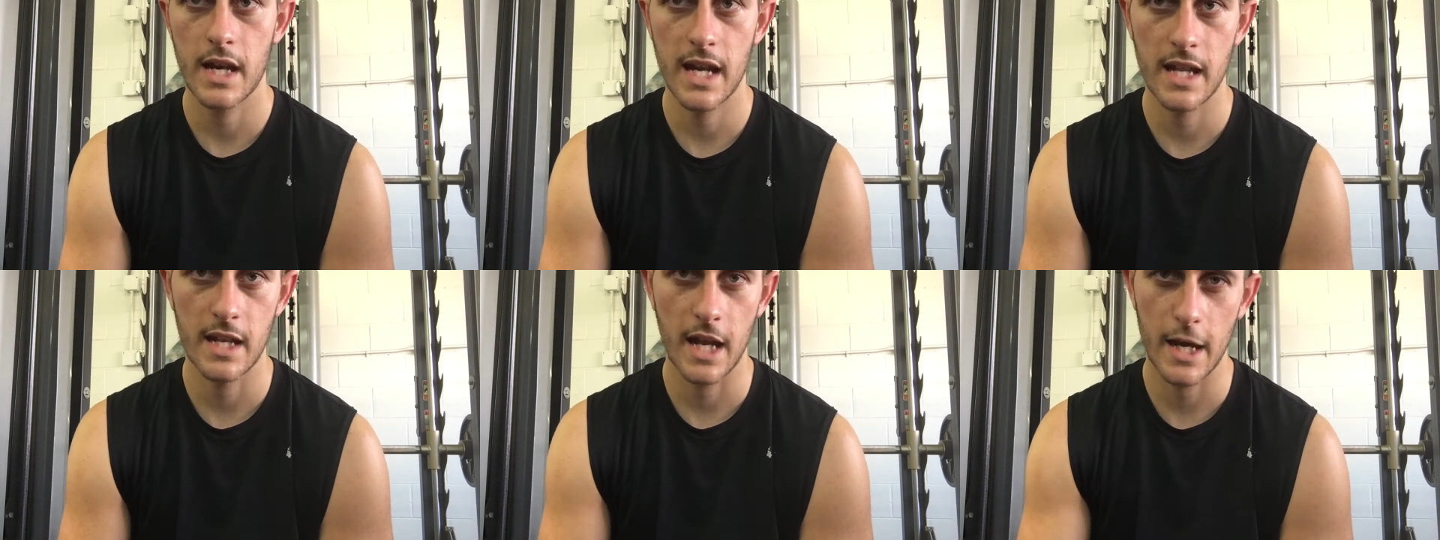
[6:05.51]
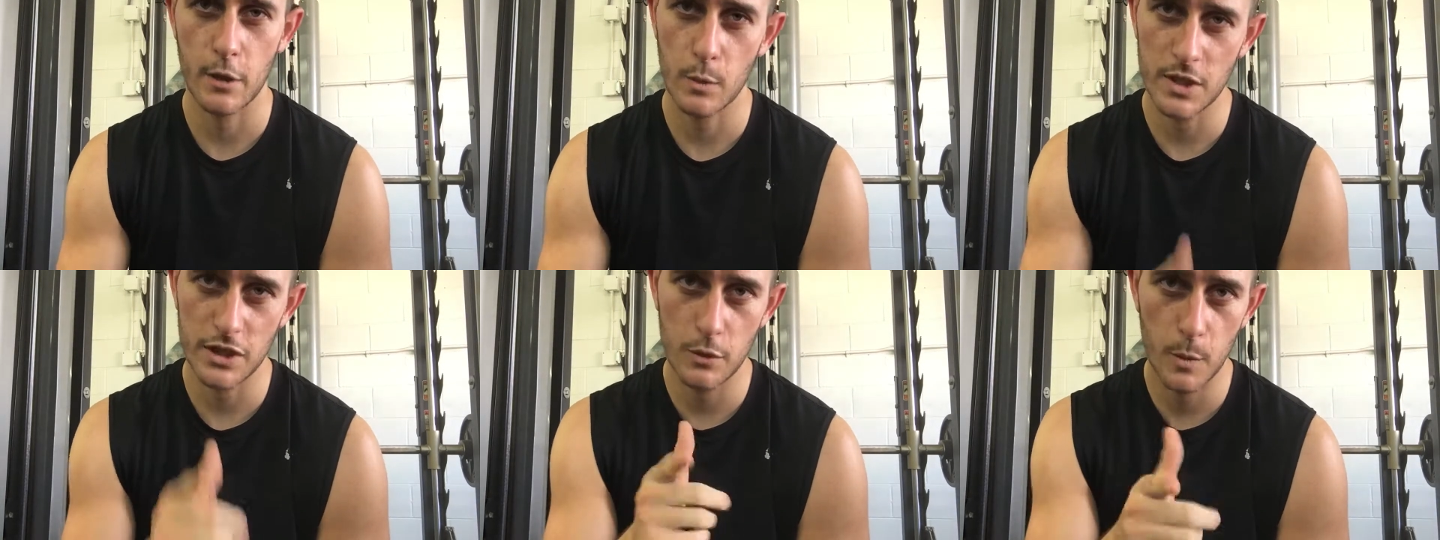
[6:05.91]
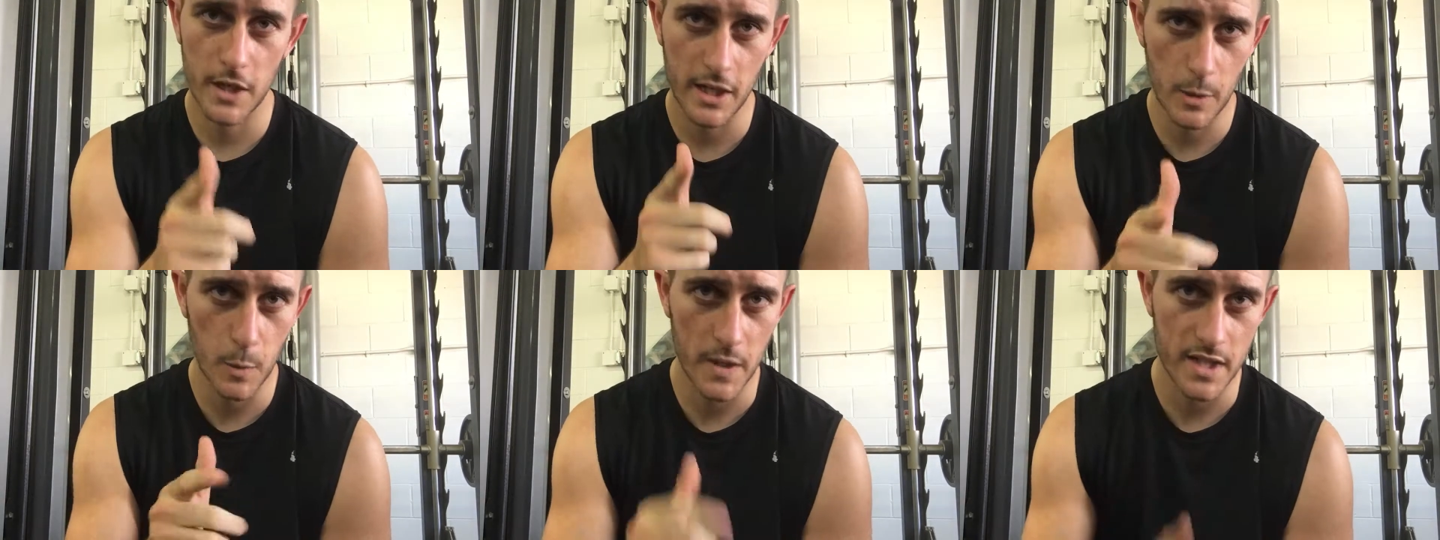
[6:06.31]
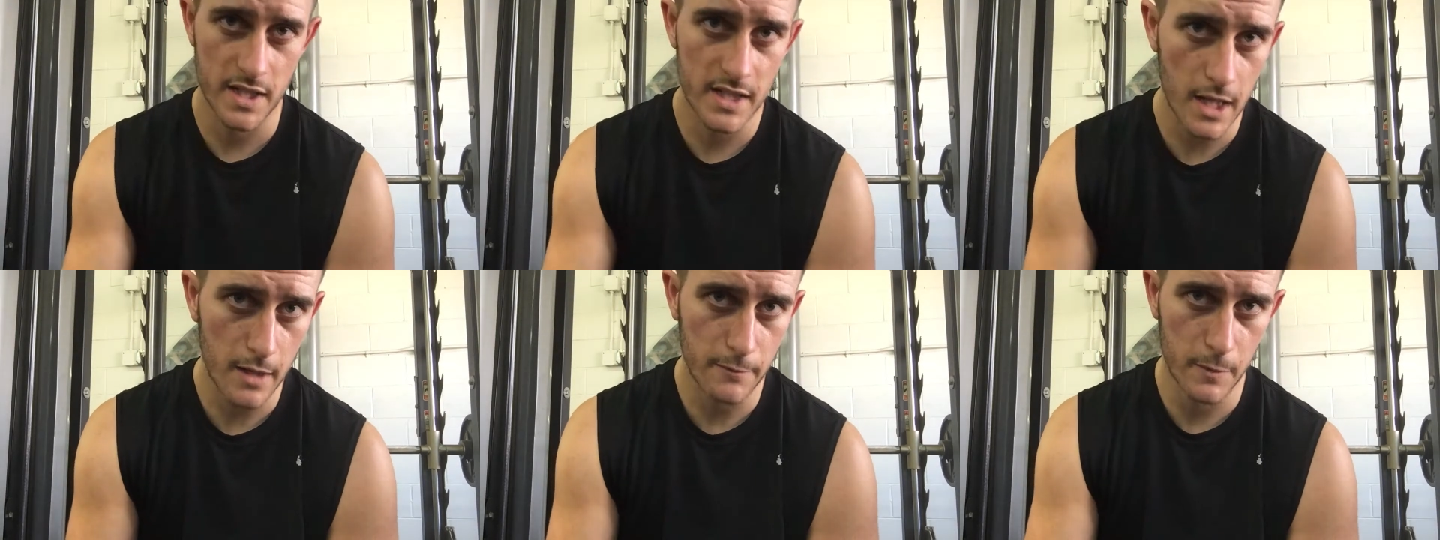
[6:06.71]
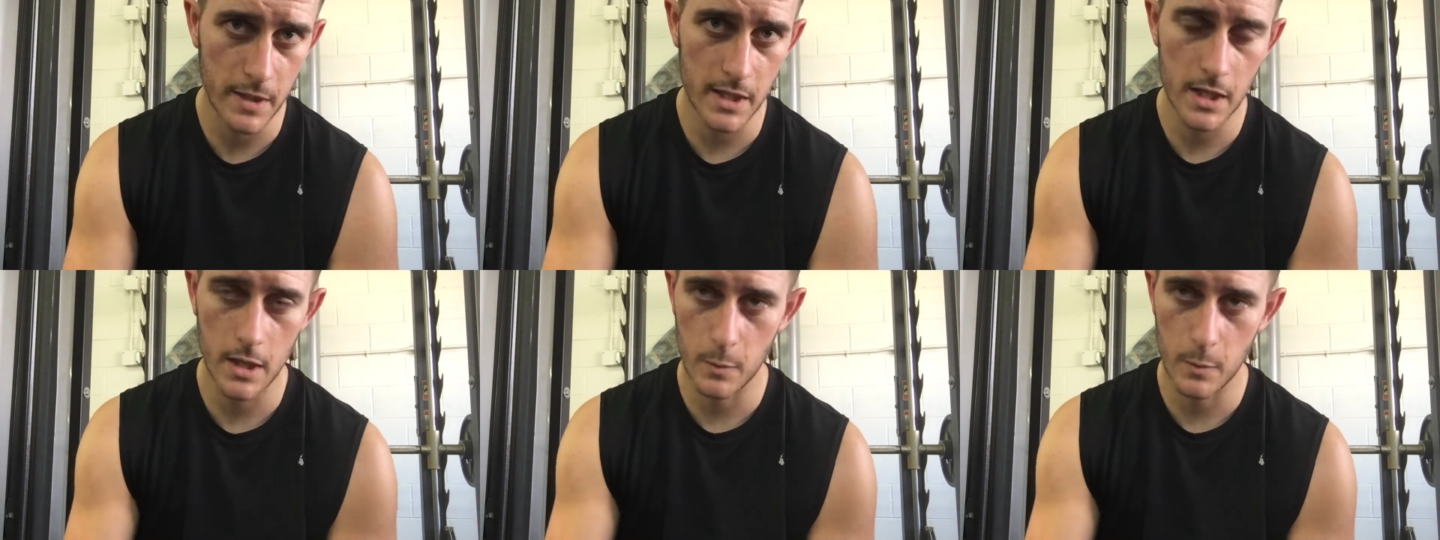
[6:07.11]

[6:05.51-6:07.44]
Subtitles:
And I don't want you working with the software.